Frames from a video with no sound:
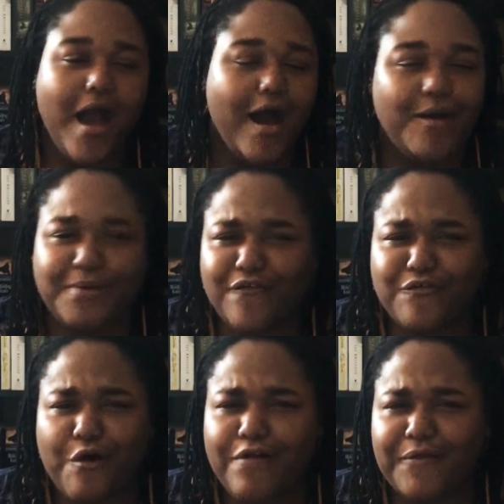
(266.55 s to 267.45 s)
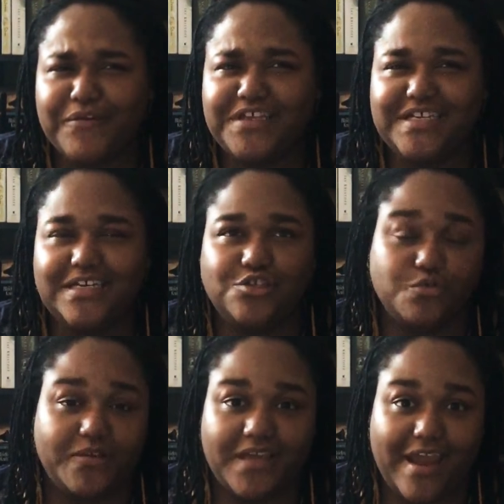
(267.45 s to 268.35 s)
but overall I really didn't
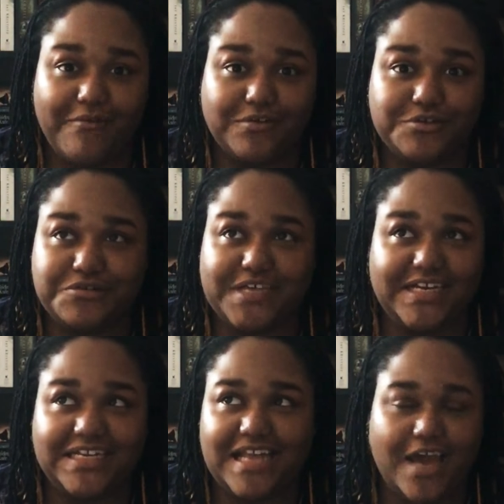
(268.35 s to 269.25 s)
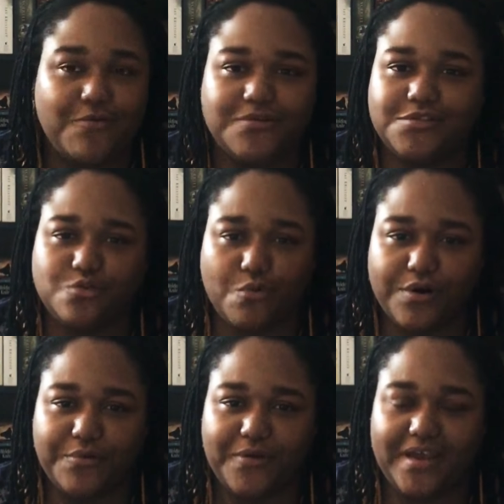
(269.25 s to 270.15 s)
enjoy the characters. I didn't like where the
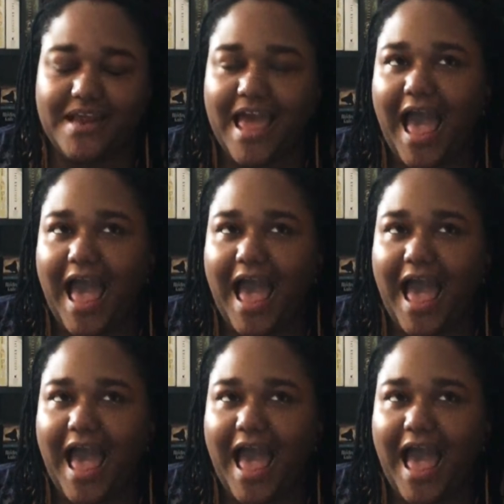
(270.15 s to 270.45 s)
story went.